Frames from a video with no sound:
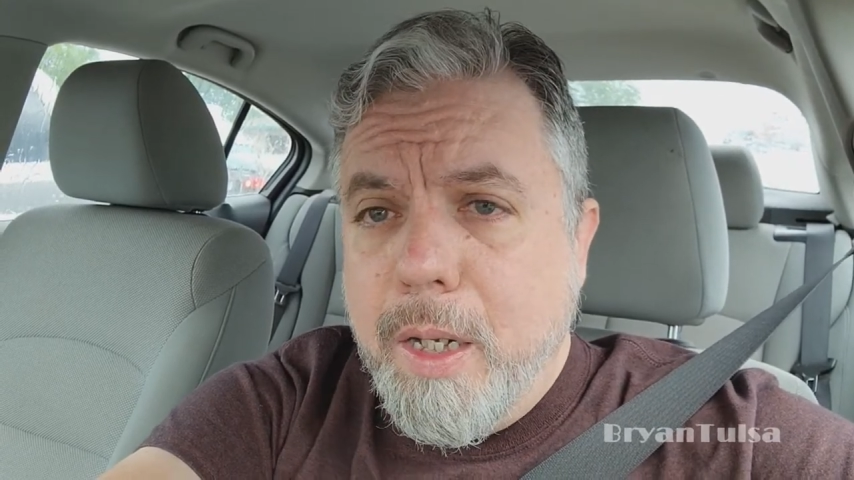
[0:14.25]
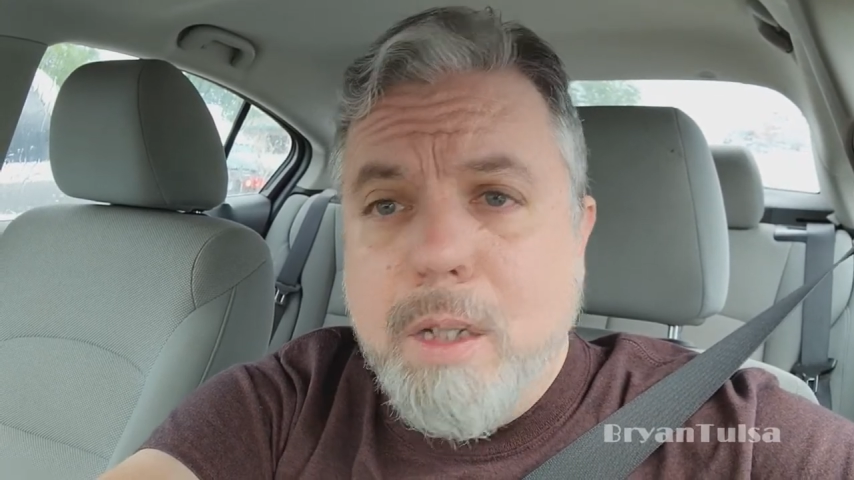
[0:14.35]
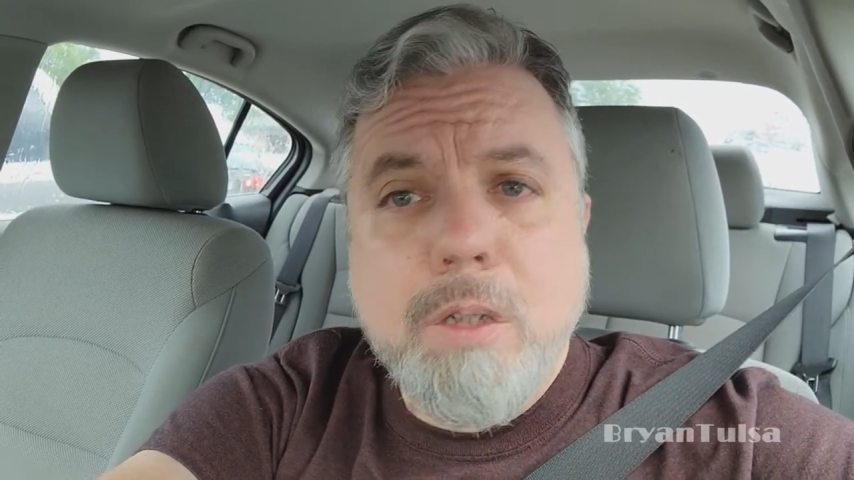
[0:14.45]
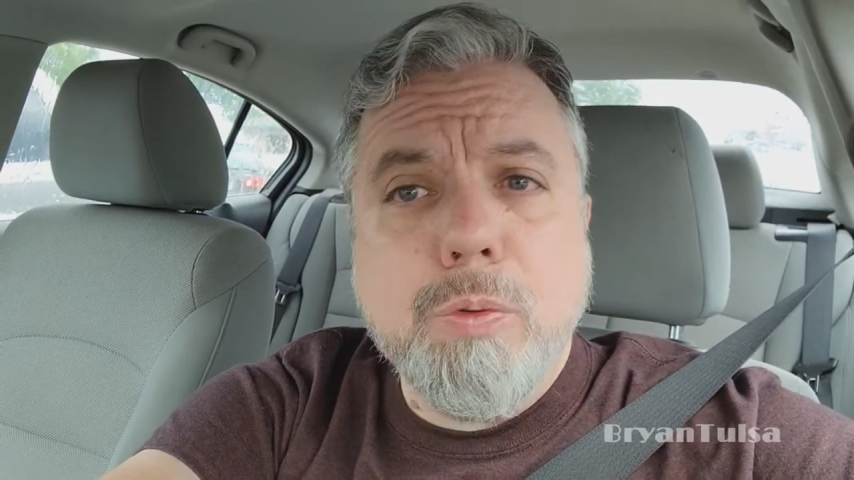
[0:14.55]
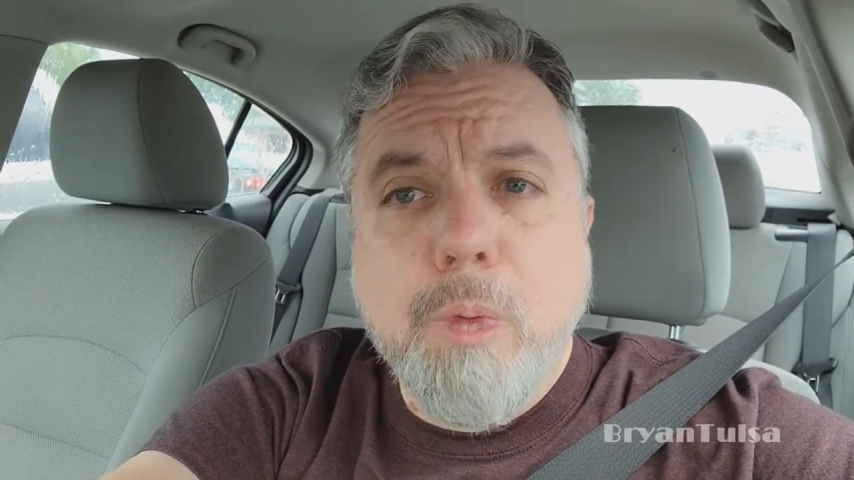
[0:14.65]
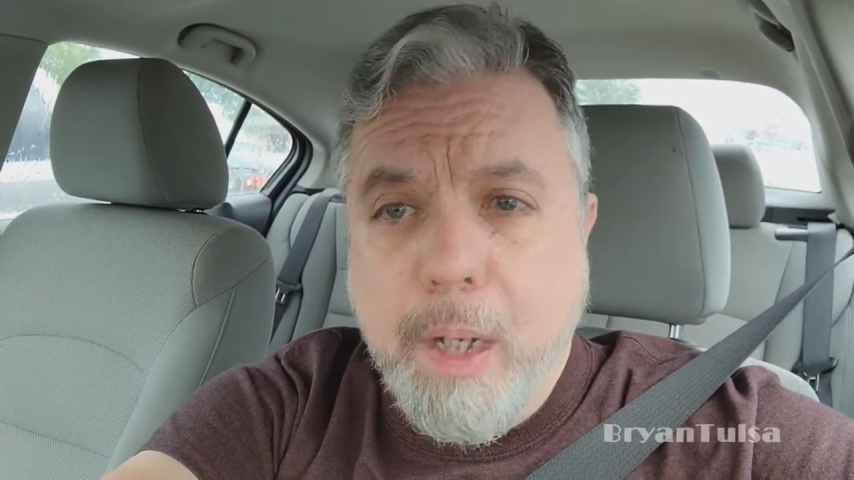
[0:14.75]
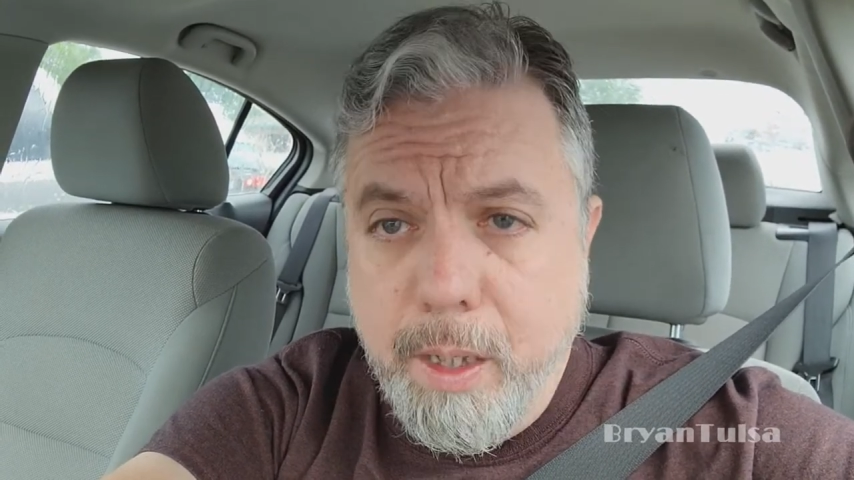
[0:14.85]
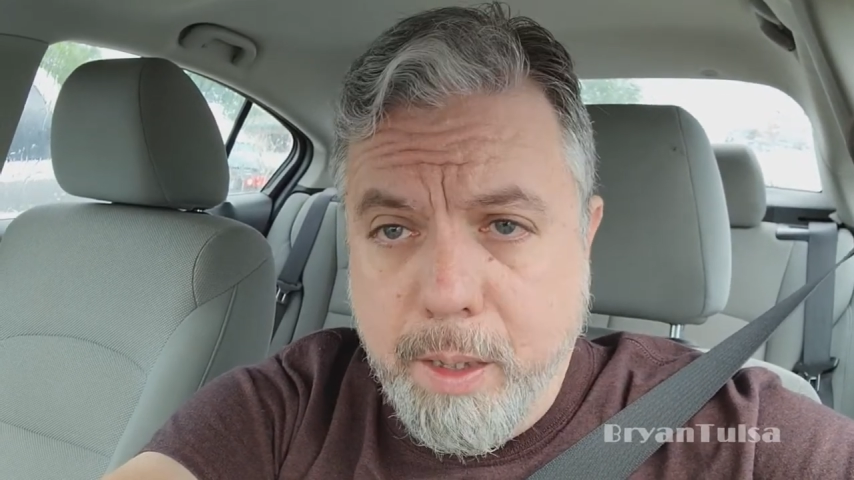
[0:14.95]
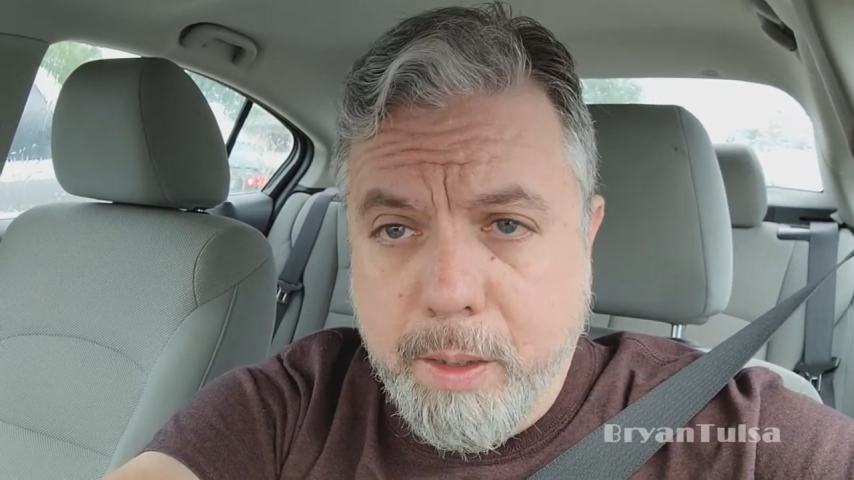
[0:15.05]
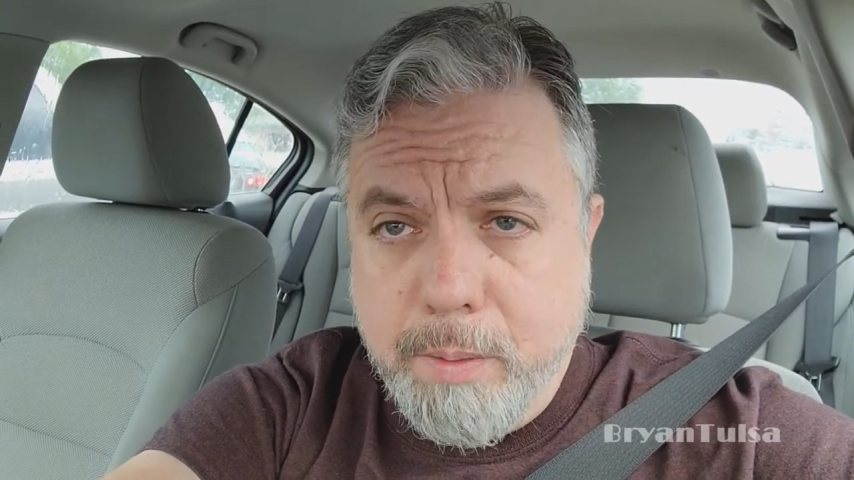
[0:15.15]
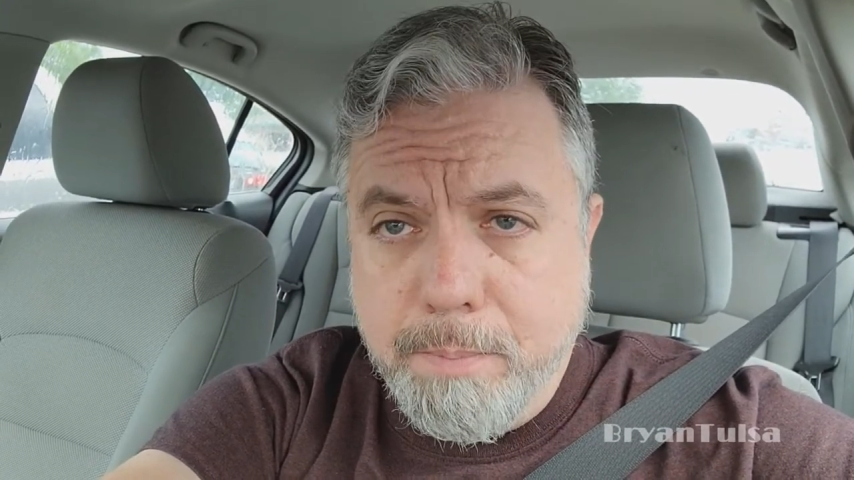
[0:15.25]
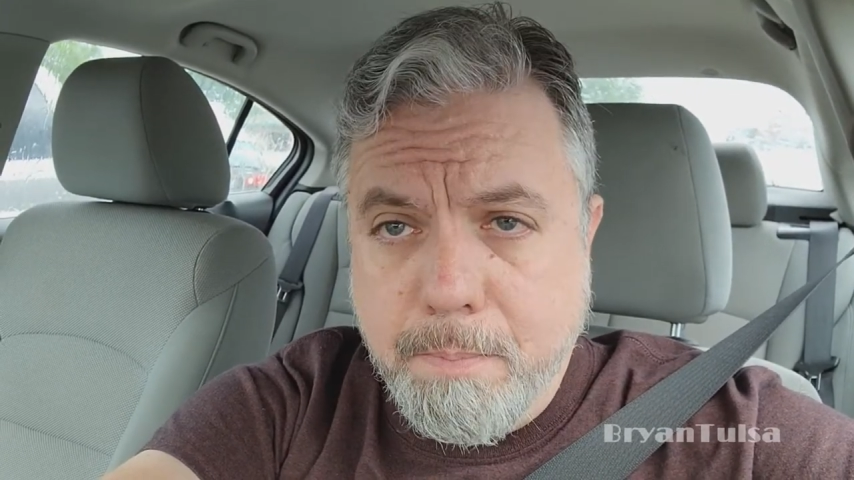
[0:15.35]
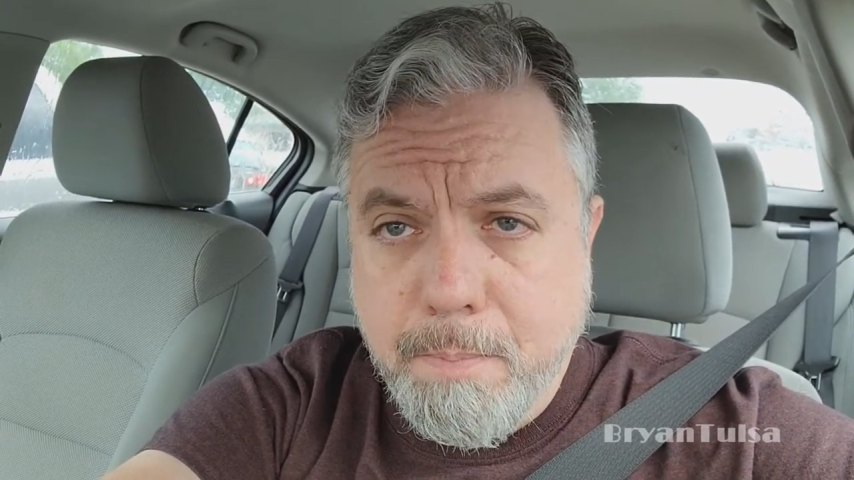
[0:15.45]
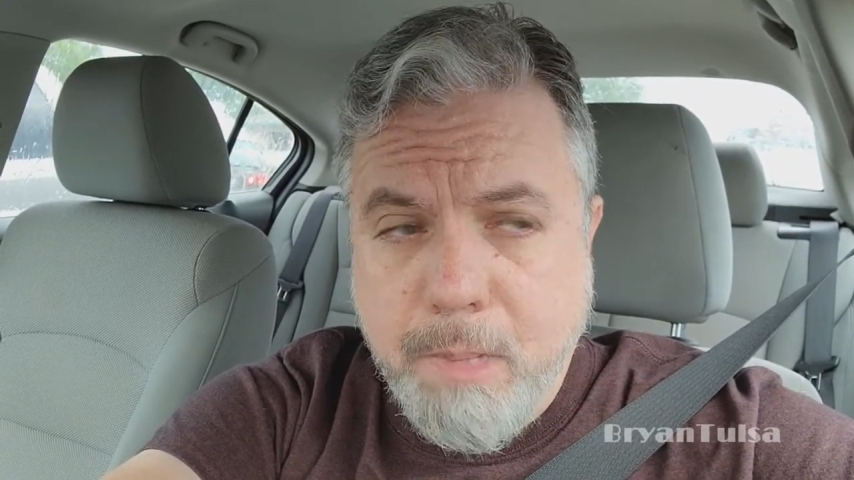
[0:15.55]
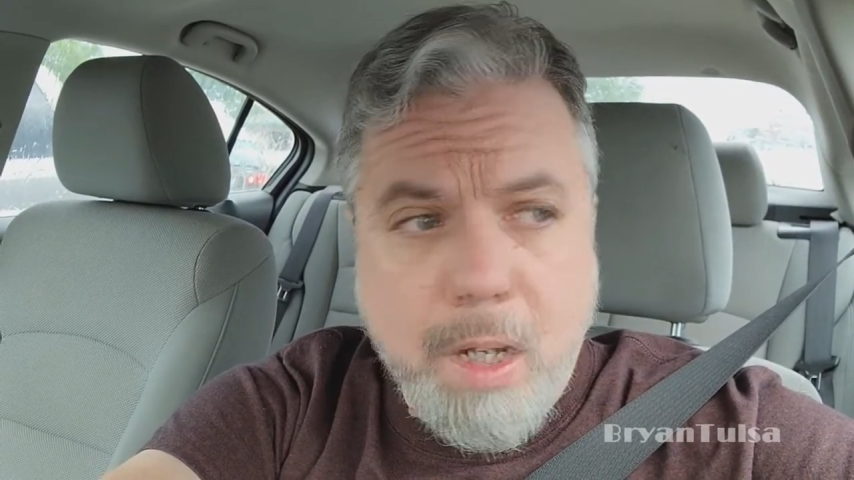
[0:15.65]
It is raining.
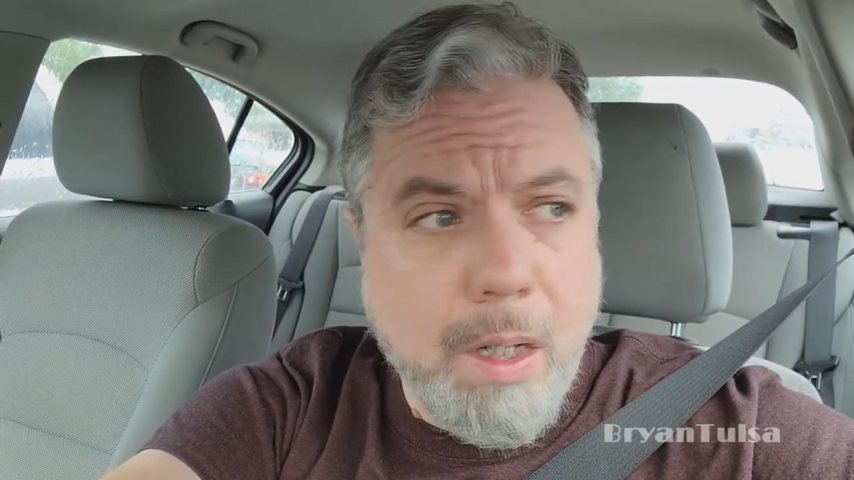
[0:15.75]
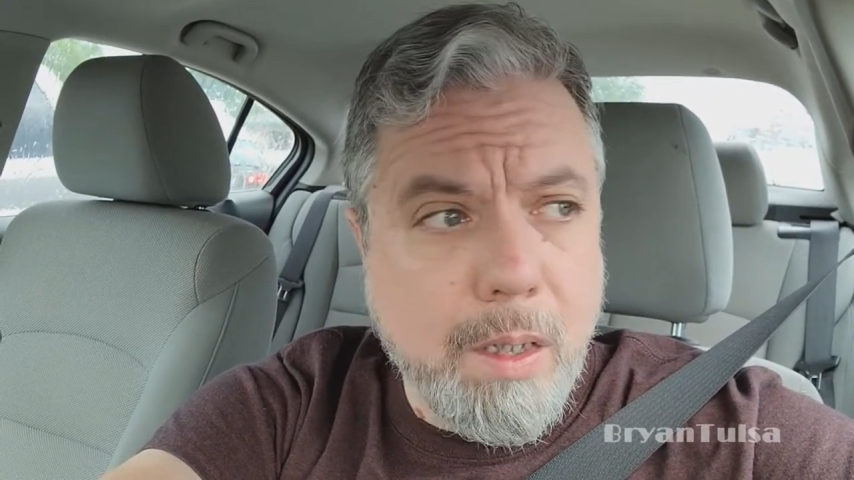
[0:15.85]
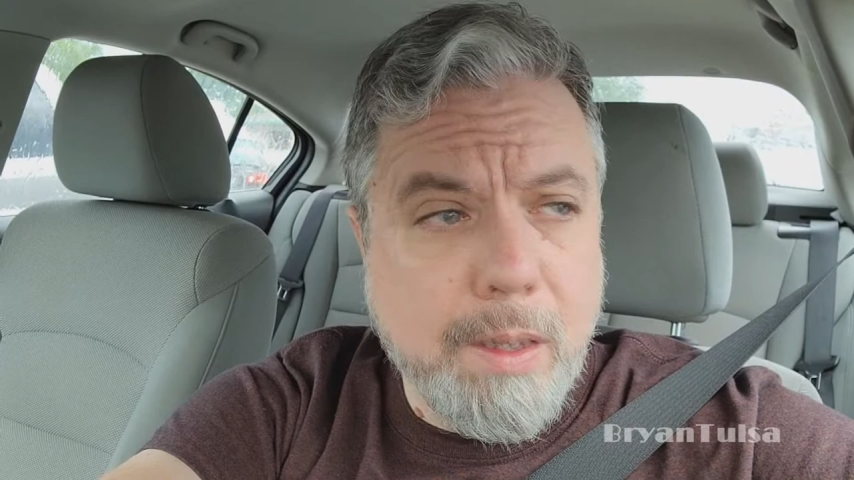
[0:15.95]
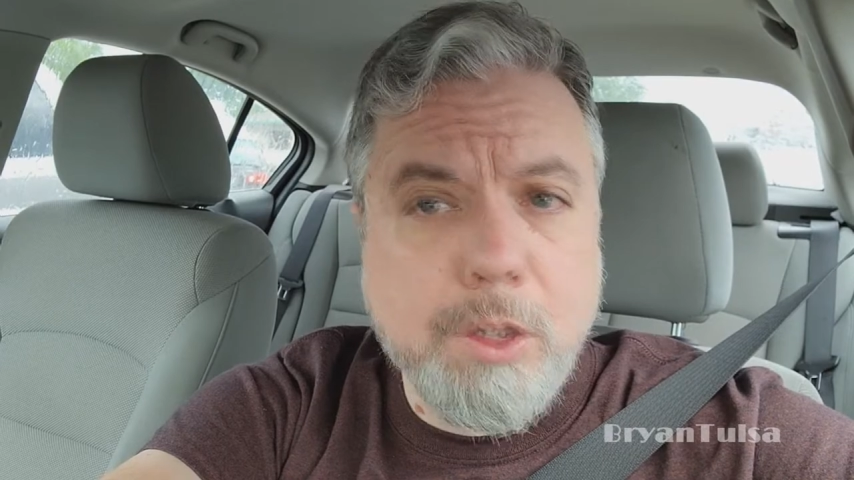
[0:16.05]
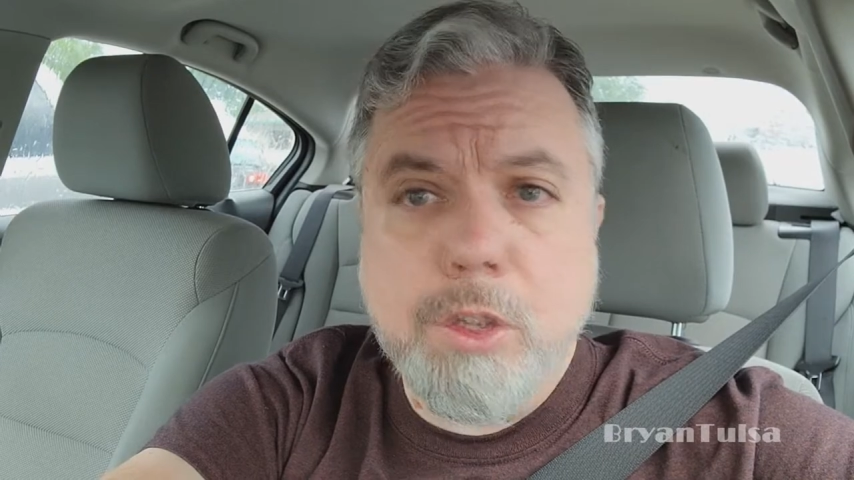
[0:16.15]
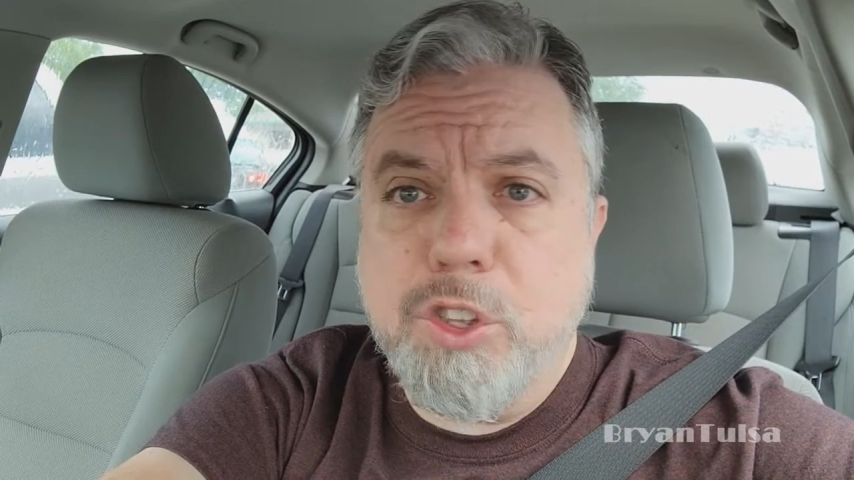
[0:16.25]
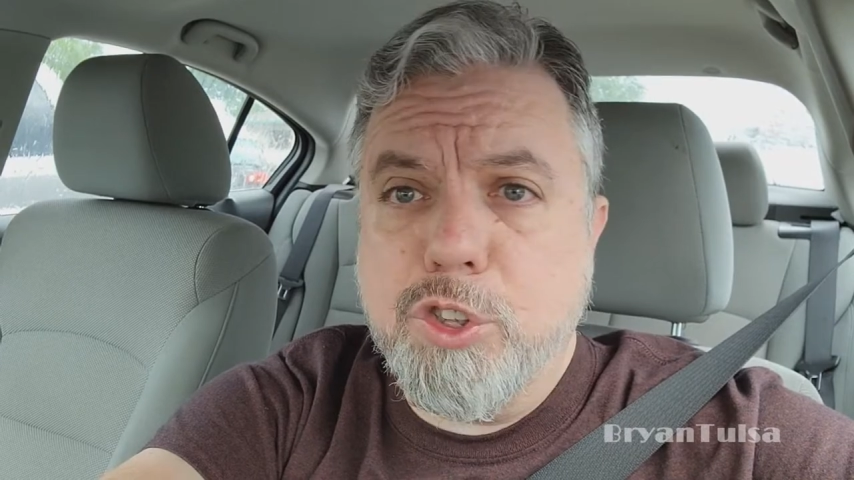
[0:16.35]
It just